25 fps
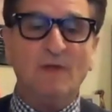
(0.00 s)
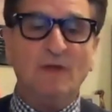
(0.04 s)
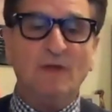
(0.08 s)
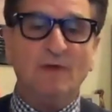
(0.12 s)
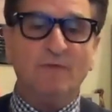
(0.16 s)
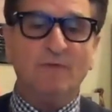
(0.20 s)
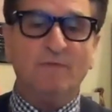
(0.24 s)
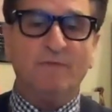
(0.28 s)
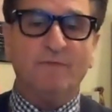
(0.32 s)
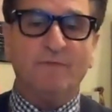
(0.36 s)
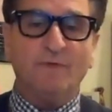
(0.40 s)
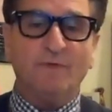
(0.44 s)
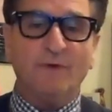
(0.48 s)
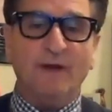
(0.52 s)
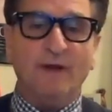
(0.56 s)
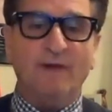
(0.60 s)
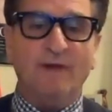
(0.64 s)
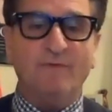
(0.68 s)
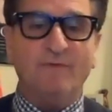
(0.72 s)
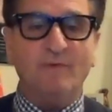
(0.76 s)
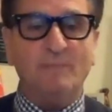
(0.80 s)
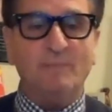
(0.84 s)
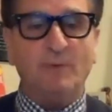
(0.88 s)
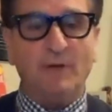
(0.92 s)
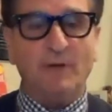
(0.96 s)
for
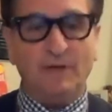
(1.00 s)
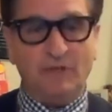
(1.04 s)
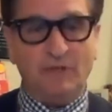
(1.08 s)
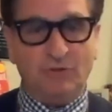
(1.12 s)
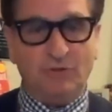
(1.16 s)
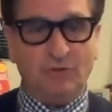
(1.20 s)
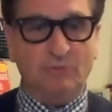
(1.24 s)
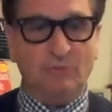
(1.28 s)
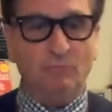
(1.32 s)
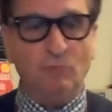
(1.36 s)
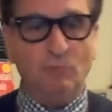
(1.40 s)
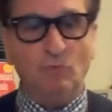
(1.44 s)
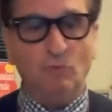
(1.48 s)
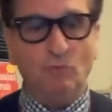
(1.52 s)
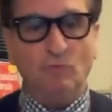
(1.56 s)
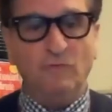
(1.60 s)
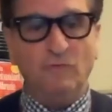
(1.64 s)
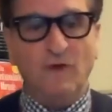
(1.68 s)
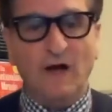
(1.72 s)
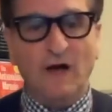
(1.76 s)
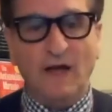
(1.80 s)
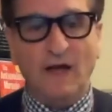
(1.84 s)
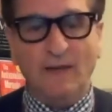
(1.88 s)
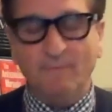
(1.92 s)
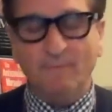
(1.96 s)
everybody to move
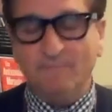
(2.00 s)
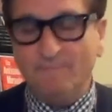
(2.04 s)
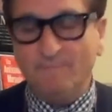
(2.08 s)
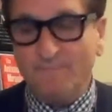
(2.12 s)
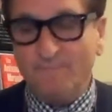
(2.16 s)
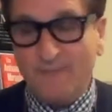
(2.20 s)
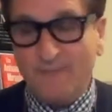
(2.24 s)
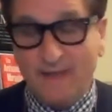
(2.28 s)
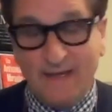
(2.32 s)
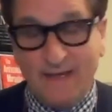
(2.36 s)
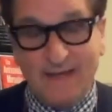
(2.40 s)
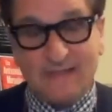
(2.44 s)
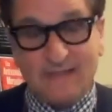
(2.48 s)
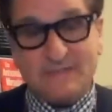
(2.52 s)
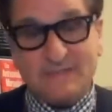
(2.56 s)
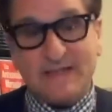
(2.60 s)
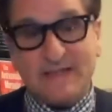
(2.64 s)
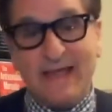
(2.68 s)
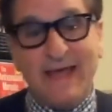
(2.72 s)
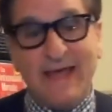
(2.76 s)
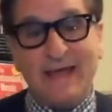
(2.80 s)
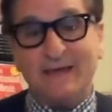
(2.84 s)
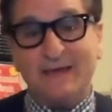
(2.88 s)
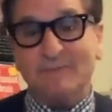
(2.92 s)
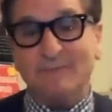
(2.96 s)
on. As
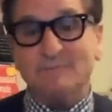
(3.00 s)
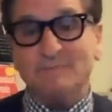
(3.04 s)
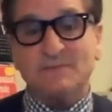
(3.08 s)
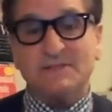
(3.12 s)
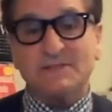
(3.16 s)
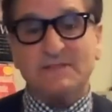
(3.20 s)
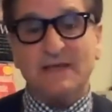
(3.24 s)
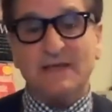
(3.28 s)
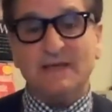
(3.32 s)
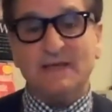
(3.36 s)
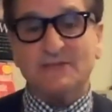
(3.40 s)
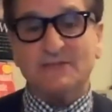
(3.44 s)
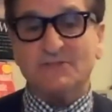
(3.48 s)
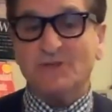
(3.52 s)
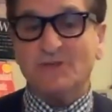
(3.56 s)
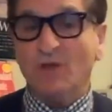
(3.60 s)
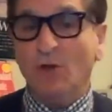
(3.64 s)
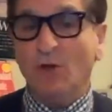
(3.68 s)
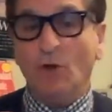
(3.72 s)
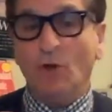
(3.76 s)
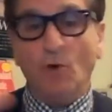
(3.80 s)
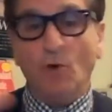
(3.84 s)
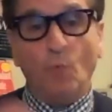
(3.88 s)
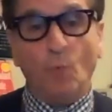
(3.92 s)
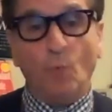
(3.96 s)
Adam says,
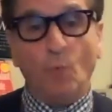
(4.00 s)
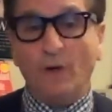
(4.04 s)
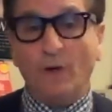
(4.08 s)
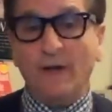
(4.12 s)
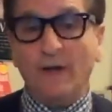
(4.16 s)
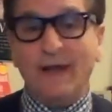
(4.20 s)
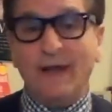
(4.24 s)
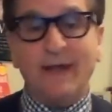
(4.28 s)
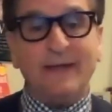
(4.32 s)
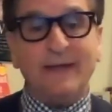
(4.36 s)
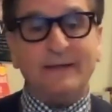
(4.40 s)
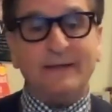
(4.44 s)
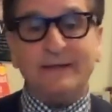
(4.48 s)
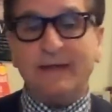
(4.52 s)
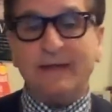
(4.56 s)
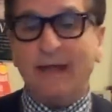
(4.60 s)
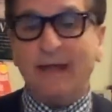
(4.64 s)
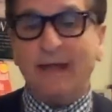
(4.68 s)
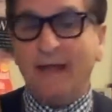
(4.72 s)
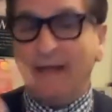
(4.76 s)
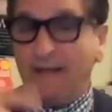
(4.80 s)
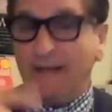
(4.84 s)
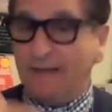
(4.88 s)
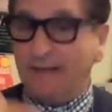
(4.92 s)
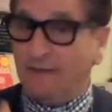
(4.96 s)
we're not
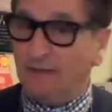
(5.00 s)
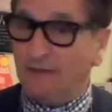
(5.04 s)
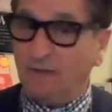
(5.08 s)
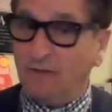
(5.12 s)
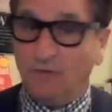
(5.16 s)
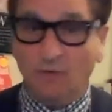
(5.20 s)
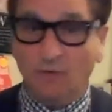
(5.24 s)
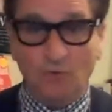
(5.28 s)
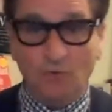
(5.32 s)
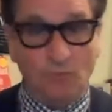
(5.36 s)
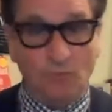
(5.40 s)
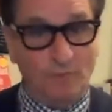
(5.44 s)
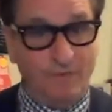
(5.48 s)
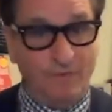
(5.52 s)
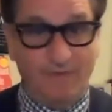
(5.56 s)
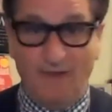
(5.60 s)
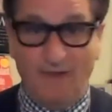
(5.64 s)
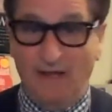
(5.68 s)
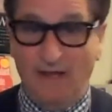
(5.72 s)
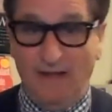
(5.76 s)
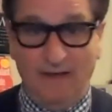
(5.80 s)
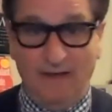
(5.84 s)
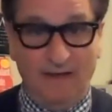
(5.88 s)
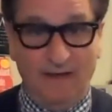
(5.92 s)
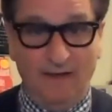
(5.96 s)
taking
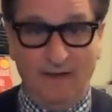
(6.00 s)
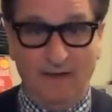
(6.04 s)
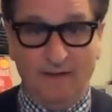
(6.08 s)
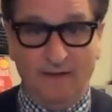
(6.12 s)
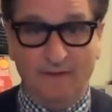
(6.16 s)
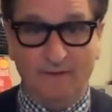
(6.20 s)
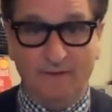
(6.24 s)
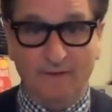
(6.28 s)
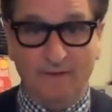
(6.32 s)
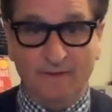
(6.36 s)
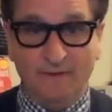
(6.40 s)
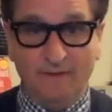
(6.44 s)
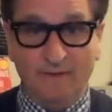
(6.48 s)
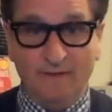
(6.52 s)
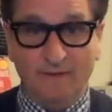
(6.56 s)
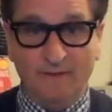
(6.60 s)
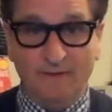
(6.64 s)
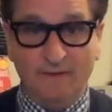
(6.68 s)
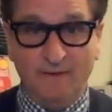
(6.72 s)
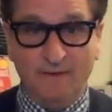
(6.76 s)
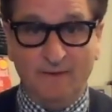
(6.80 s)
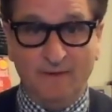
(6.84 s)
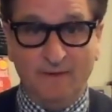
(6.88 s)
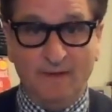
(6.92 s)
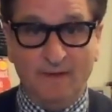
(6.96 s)
glutathione.
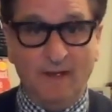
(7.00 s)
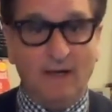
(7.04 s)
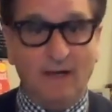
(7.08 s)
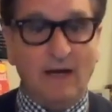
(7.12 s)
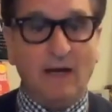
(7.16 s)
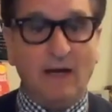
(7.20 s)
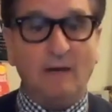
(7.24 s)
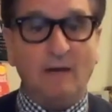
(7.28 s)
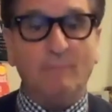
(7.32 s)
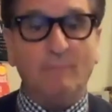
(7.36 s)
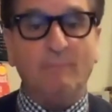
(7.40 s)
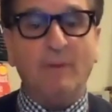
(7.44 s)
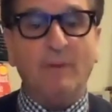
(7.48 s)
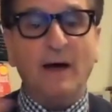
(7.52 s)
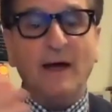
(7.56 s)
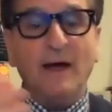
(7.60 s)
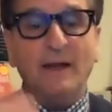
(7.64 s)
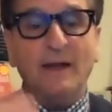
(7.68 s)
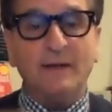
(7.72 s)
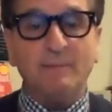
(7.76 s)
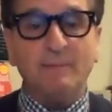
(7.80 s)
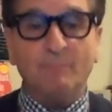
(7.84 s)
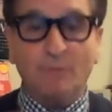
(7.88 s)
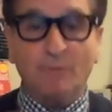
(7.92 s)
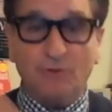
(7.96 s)
Our
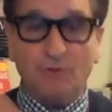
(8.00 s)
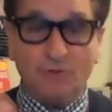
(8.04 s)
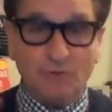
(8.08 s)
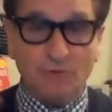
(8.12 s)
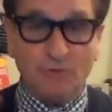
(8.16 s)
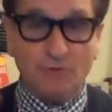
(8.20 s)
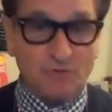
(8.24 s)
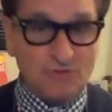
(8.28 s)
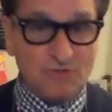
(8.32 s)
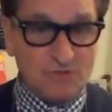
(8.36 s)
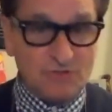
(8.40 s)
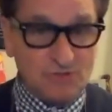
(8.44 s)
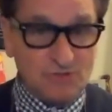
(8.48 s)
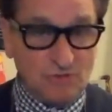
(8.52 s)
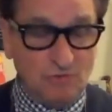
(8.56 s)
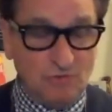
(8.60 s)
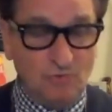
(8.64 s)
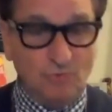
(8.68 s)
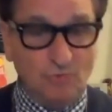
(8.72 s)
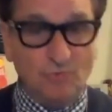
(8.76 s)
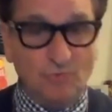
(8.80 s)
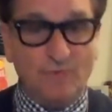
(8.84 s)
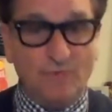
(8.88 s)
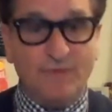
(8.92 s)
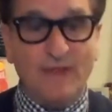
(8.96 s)
body produces
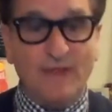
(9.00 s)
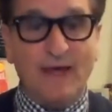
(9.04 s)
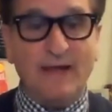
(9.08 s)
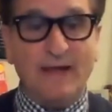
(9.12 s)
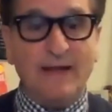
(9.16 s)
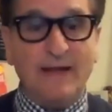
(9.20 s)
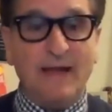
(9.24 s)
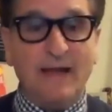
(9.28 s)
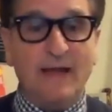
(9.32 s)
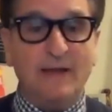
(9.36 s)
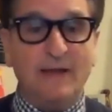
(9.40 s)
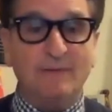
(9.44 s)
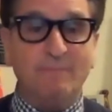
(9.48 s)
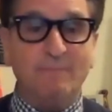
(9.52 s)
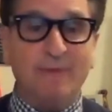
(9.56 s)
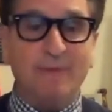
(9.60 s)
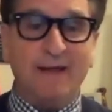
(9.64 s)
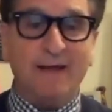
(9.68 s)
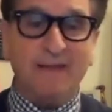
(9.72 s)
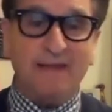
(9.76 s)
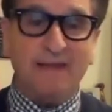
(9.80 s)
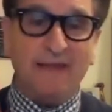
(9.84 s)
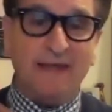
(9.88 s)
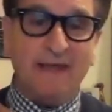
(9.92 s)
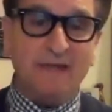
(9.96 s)
glutathione by
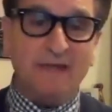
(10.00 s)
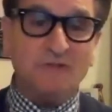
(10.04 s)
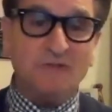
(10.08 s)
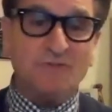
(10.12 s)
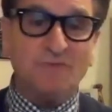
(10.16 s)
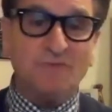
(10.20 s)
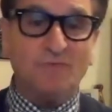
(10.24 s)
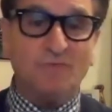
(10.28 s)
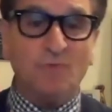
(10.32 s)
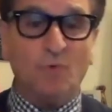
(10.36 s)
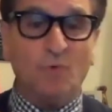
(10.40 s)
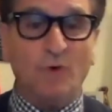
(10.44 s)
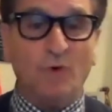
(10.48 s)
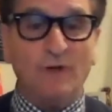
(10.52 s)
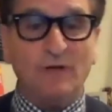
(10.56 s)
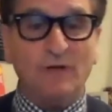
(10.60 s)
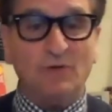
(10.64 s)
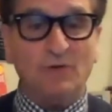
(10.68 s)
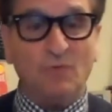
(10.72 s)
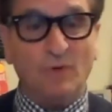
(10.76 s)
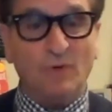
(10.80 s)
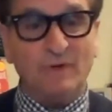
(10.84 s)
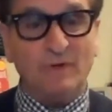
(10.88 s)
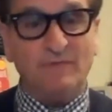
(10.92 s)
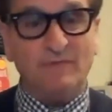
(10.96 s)
the age of 20,
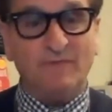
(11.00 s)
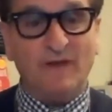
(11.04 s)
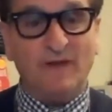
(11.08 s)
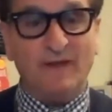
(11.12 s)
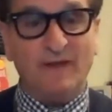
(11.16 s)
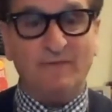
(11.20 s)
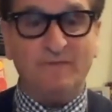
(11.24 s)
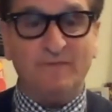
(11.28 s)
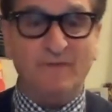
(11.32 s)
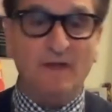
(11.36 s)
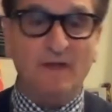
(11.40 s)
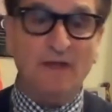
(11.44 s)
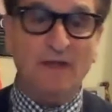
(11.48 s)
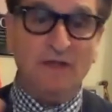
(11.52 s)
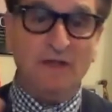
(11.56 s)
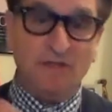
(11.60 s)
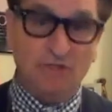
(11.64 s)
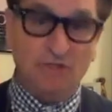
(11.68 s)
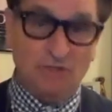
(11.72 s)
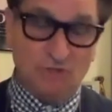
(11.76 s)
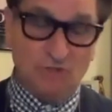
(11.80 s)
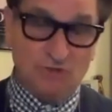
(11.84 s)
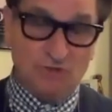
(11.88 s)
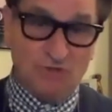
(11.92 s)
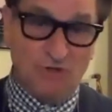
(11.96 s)
25
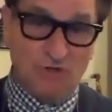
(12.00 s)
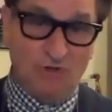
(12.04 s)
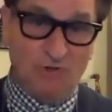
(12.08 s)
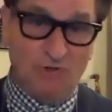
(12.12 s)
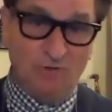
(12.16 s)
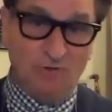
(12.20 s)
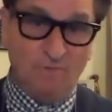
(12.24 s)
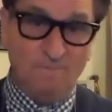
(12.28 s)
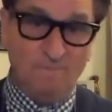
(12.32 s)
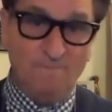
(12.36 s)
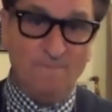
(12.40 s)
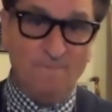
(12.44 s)
years old.